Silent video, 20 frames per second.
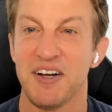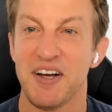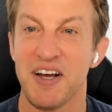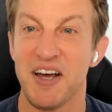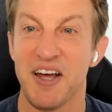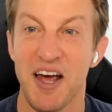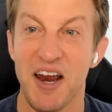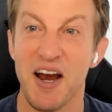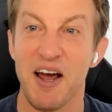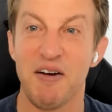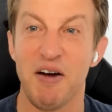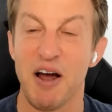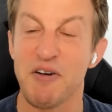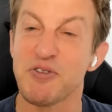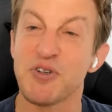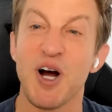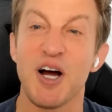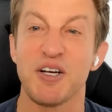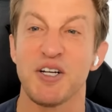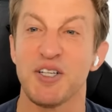And
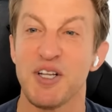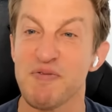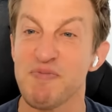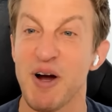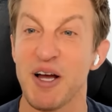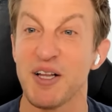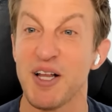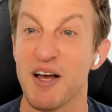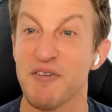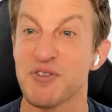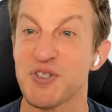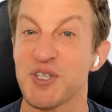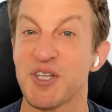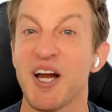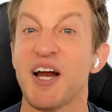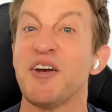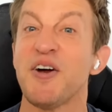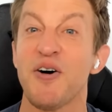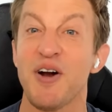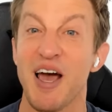I've tried to live my life so
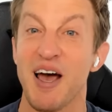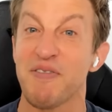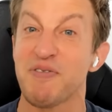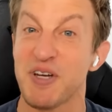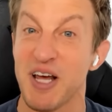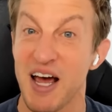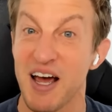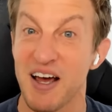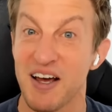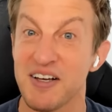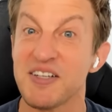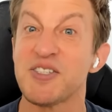that I don't have to